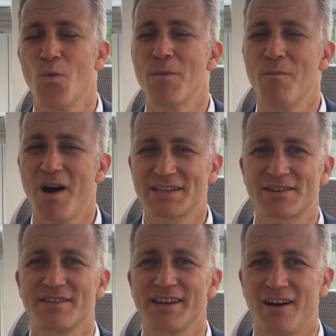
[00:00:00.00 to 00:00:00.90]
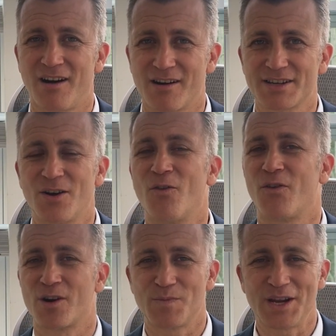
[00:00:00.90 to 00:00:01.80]
We master the art
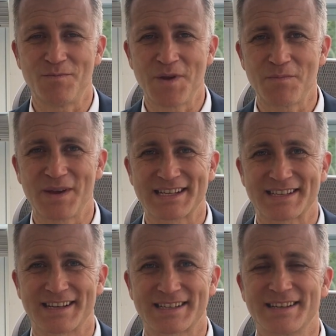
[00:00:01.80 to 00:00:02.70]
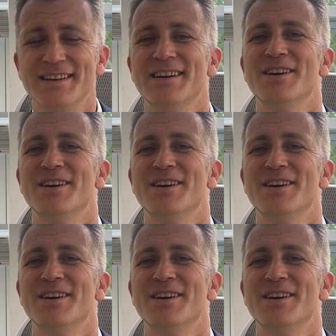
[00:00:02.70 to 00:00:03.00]
of Airbnb business,